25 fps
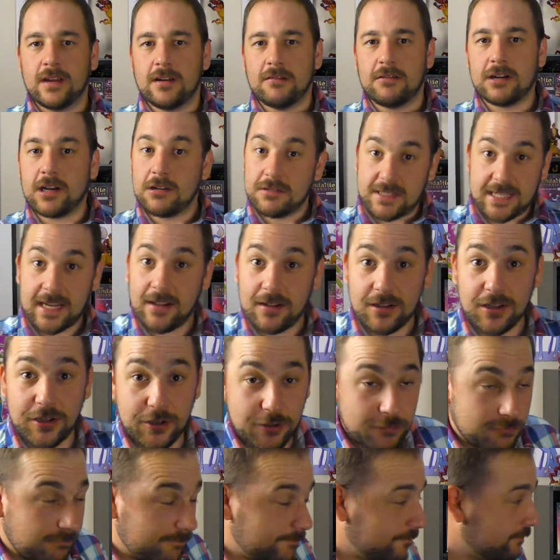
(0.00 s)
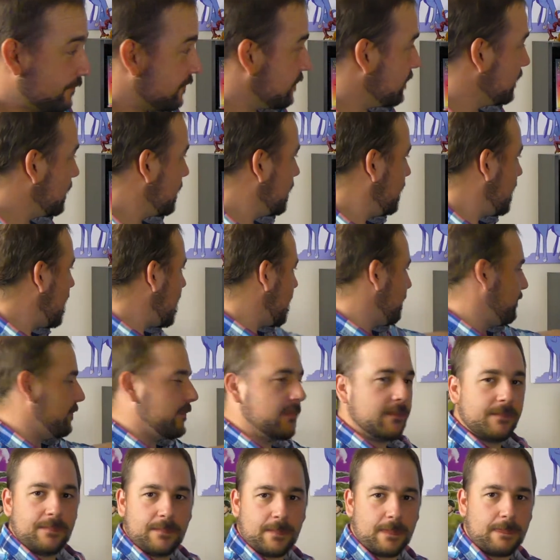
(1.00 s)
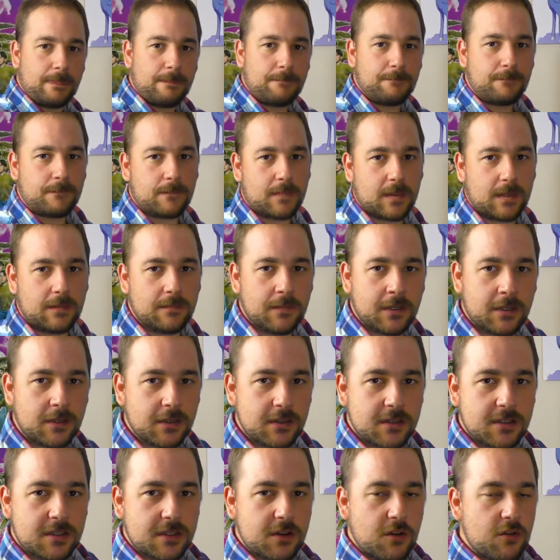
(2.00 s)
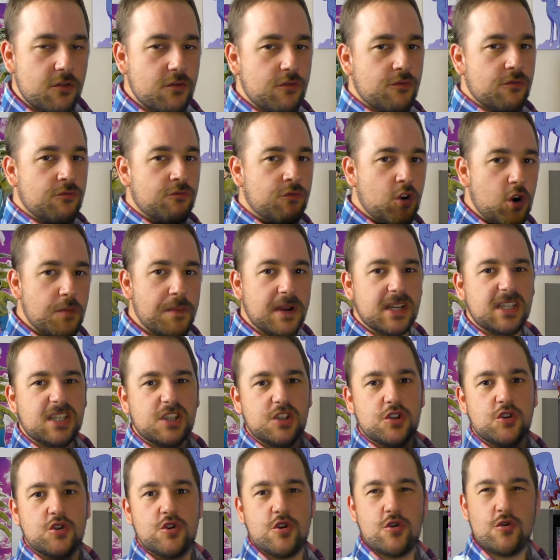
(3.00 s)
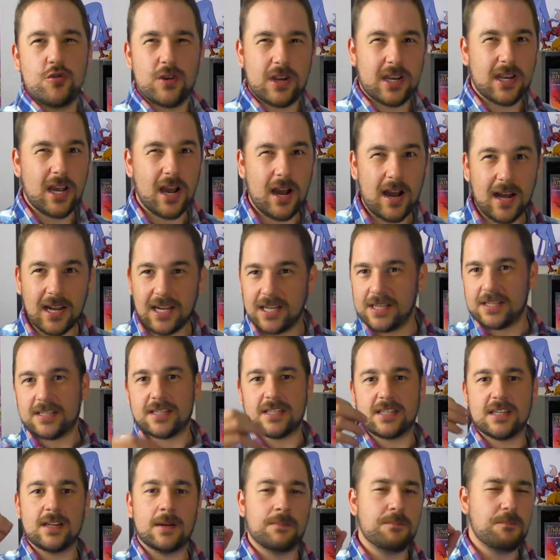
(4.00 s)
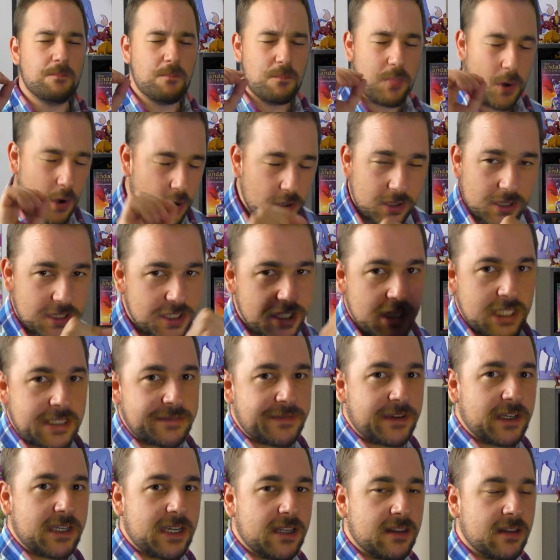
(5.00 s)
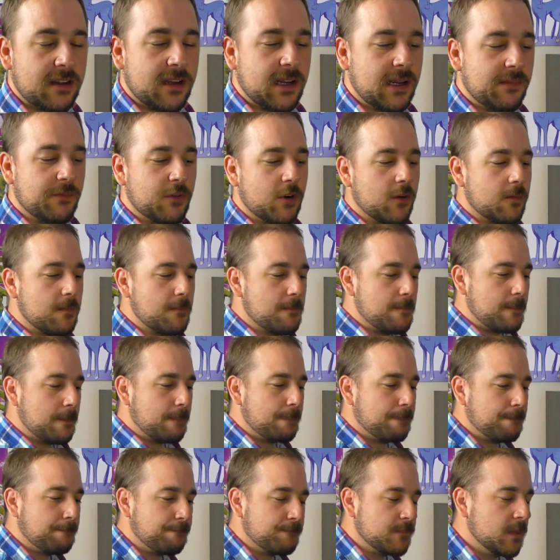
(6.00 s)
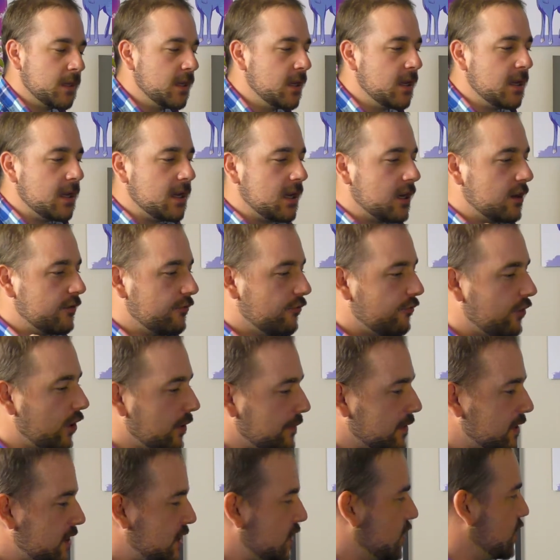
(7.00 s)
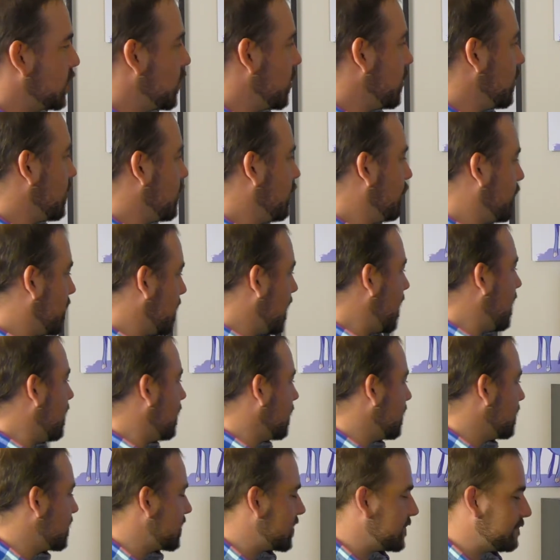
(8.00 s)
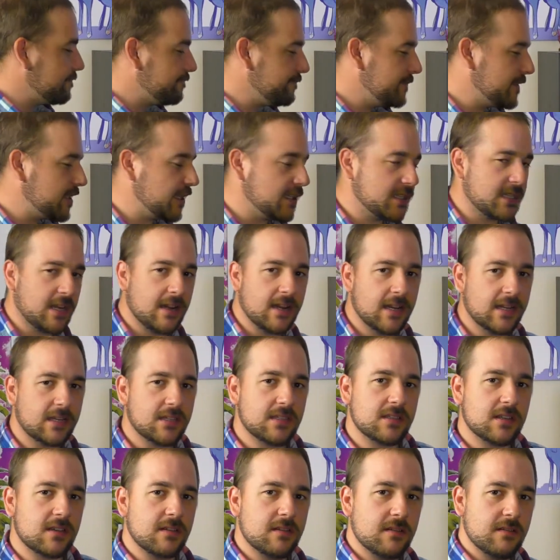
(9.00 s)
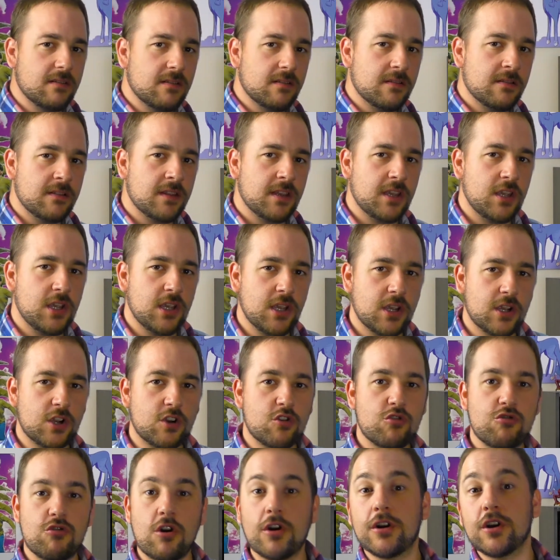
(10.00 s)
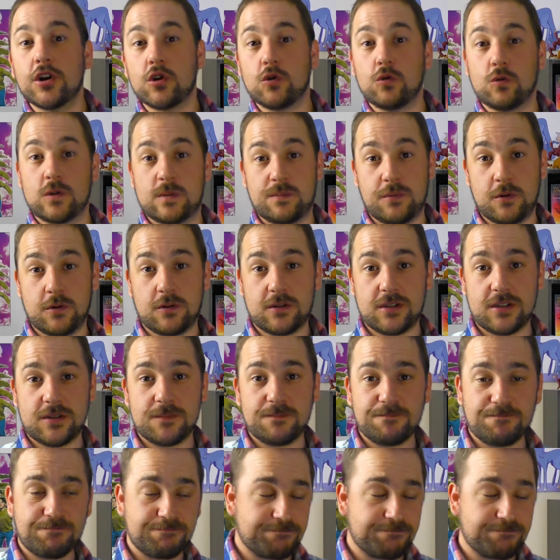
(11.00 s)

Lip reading: I'll tell you them, because Romas Kukalis, apologies if I get the name wrong, Romas Kukalis designed the Chronicles books.